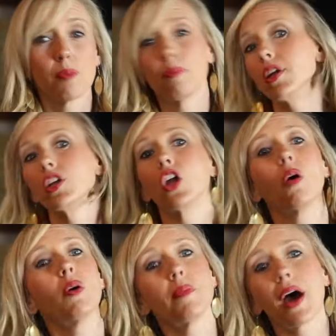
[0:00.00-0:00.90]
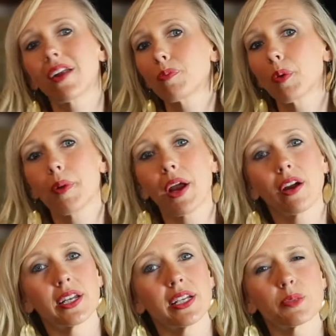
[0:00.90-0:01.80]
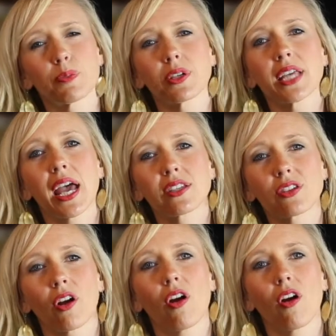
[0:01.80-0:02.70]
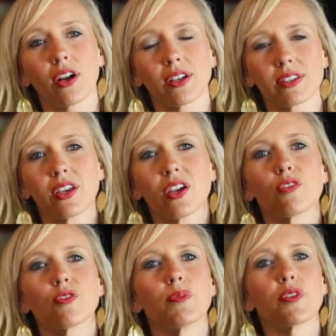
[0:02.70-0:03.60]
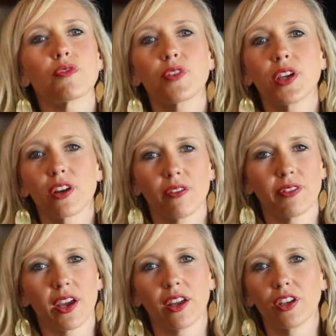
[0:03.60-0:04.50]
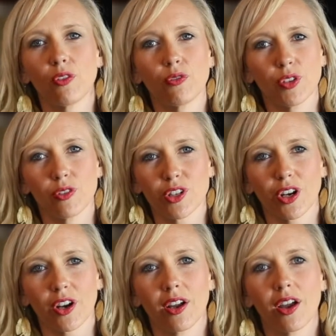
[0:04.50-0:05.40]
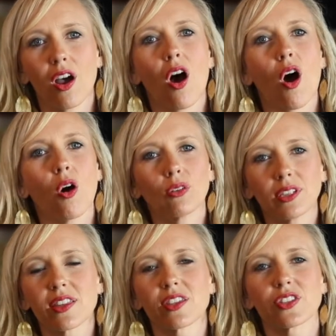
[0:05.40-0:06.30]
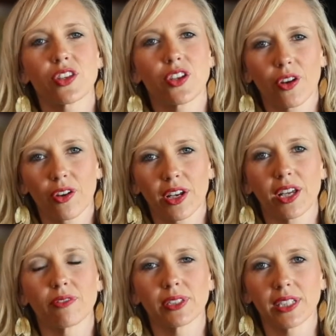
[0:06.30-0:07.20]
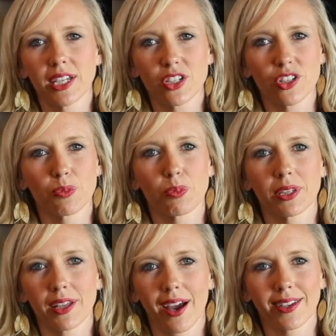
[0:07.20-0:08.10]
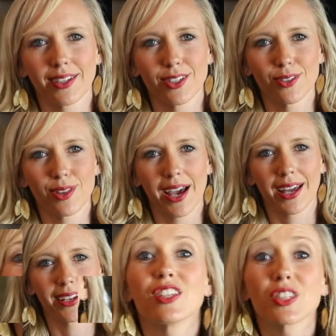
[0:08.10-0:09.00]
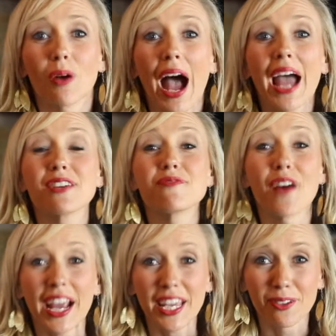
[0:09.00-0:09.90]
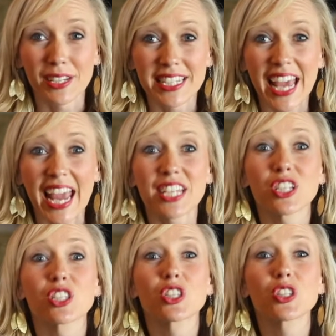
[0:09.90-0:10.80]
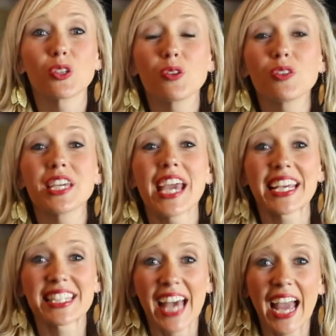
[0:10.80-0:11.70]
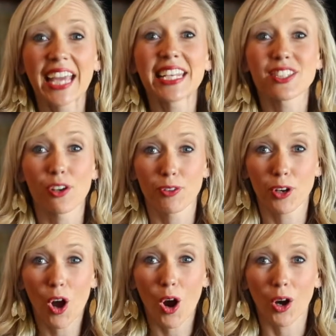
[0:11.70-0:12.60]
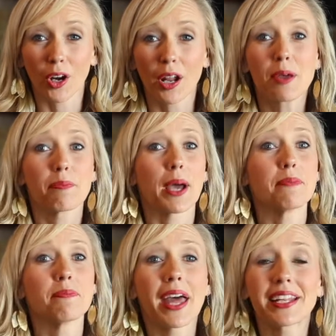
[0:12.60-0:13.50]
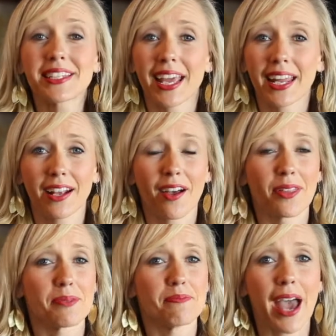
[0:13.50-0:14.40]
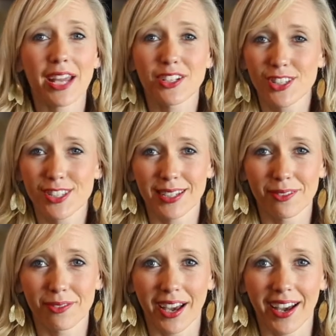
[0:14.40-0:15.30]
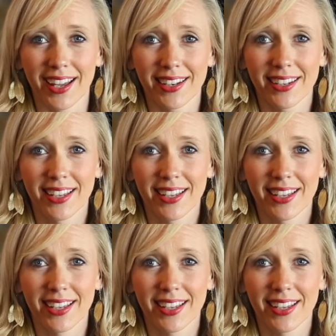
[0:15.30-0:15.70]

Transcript: But no amount of preparedness protects our hearts from the fear of the unknown future. Only the security of relationship with God can do that. So I invite you today to soothe the anxieties of your heart by meditating on the majesty of God.